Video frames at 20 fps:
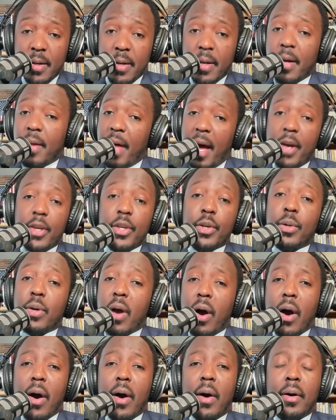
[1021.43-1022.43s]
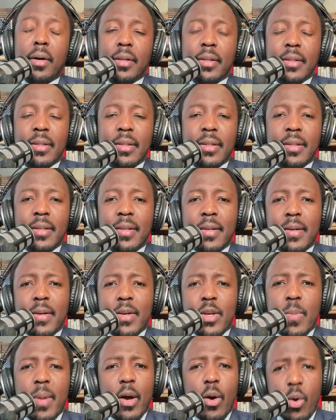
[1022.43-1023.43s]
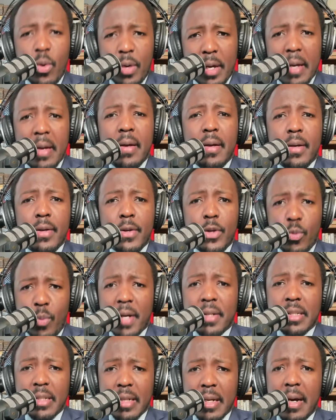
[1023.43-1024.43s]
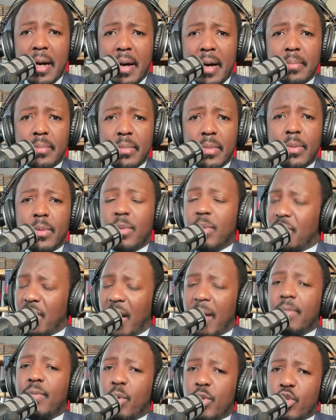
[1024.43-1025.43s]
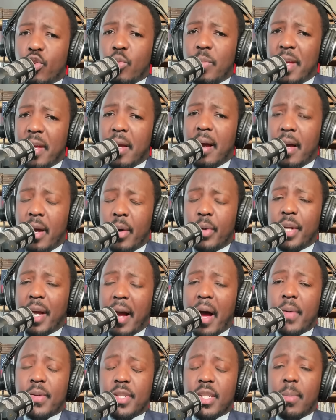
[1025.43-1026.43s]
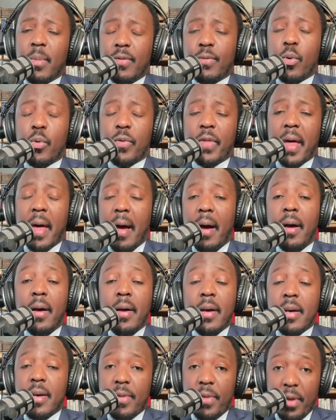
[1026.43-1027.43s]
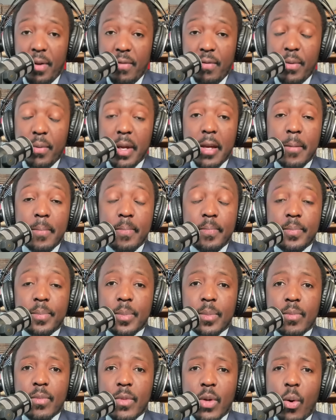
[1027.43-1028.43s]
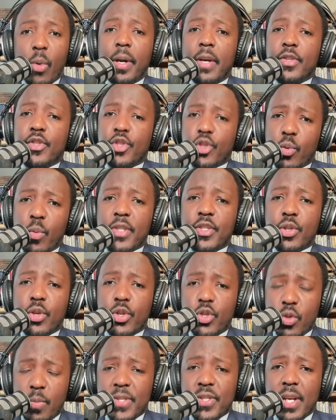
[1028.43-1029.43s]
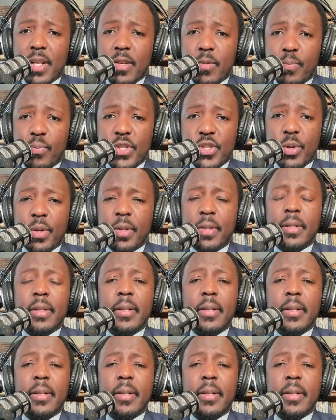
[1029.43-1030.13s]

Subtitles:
There you go. You be like, okay, you want some folks to be held accountable for their thievery? Okay, so-and-so should be sent to prison.